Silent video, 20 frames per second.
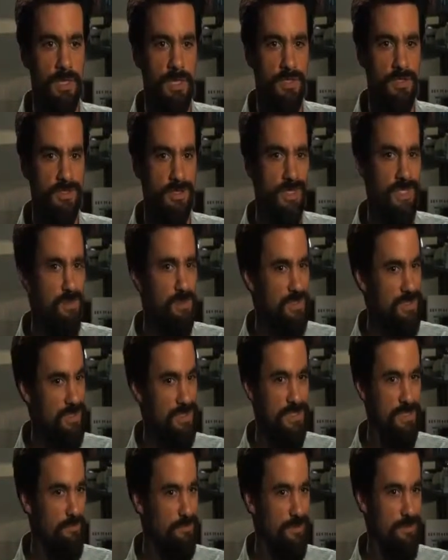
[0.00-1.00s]
So that's what's
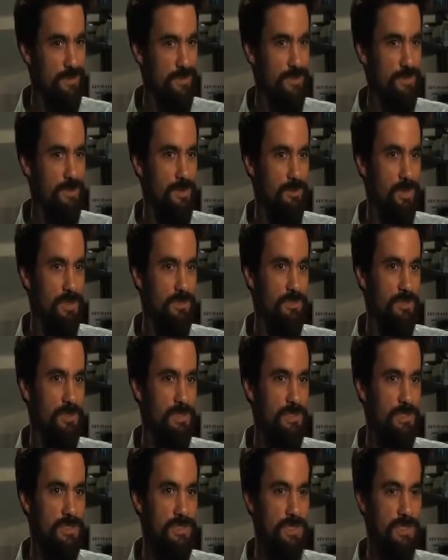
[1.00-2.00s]
difficult about
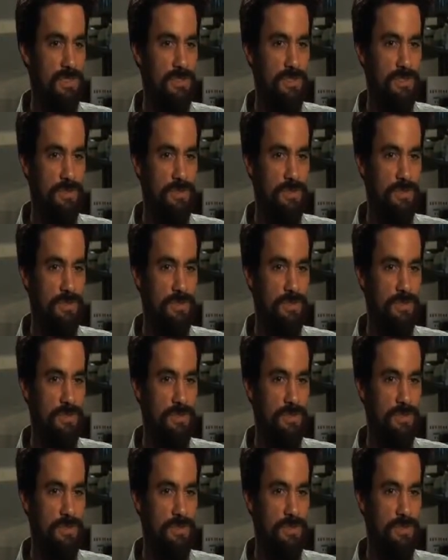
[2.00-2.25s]
these things,